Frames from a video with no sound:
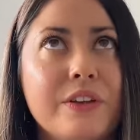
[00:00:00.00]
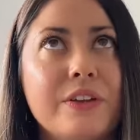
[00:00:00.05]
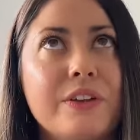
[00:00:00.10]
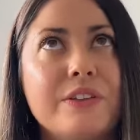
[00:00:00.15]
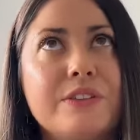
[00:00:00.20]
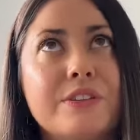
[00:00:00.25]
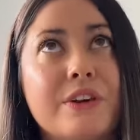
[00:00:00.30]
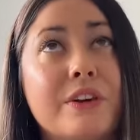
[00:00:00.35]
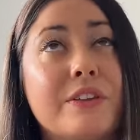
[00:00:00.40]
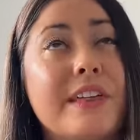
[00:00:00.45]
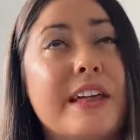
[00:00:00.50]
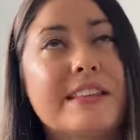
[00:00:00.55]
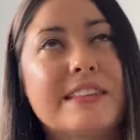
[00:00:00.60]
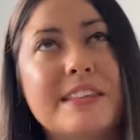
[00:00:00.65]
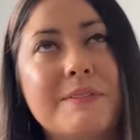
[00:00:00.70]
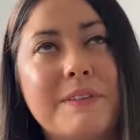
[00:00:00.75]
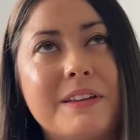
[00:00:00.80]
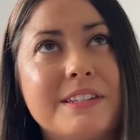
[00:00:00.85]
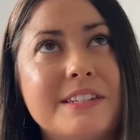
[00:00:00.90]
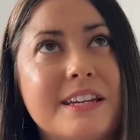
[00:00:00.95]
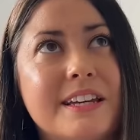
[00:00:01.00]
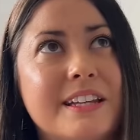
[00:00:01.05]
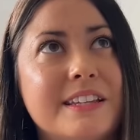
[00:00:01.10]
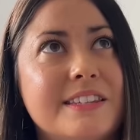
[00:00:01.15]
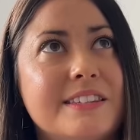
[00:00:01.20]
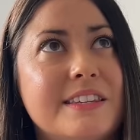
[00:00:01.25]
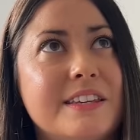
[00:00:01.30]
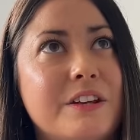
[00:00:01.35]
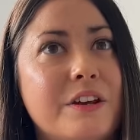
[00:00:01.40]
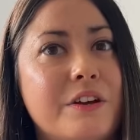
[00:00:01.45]
So that's something to
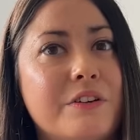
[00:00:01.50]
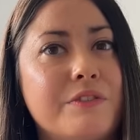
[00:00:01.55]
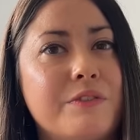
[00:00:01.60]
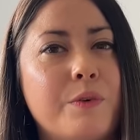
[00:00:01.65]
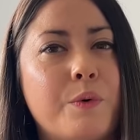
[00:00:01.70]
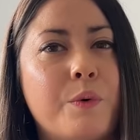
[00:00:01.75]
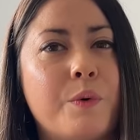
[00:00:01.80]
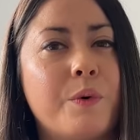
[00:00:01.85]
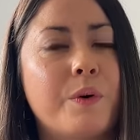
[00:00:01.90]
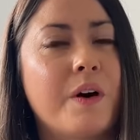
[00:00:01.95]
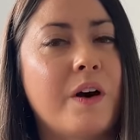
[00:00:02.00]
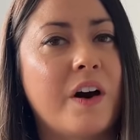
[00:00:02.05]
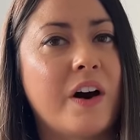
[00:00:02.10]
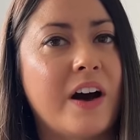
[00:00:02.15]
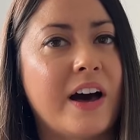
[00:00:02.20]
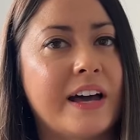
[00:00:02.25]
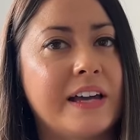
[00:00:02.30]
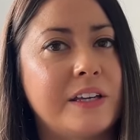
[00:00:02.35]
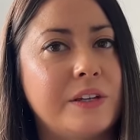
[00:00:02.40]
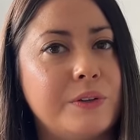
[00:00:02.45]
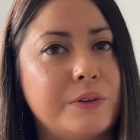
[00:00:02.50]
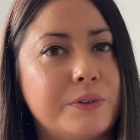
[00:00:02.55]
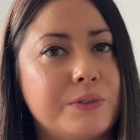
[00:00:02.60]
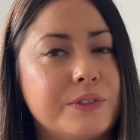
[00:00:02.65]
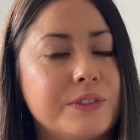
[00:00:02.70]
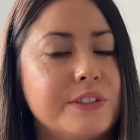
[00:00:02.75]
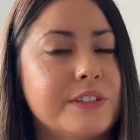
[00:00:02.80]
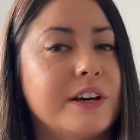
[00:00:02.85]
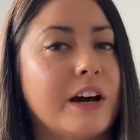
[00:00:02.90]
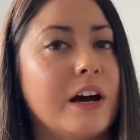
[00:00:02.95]
consider for a high use
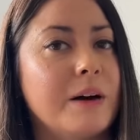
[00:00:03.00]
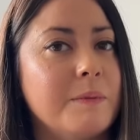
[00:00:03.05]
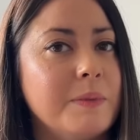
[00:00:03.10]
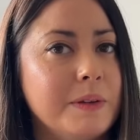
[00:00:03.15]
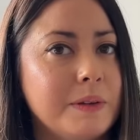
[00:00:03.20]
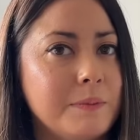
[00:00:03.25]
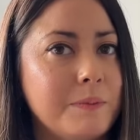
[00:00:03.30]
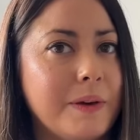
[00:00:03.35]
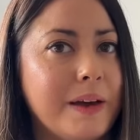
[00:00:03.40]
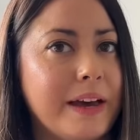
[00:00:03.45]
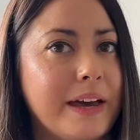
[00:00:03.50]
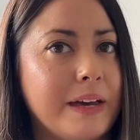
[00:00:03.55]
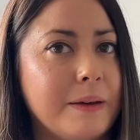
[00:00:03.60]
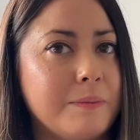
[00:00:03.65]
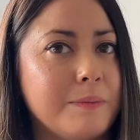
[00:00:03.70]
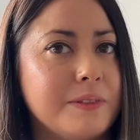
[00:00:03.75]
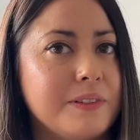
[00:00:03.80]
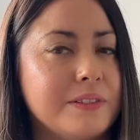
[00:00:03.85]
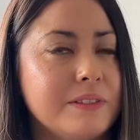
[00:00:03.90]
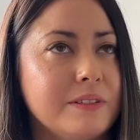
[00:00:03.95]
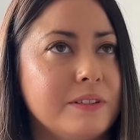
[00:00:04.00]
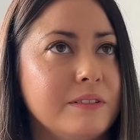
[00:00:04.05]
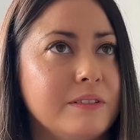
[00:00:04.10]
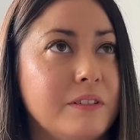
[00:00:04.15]
garment, perhaps.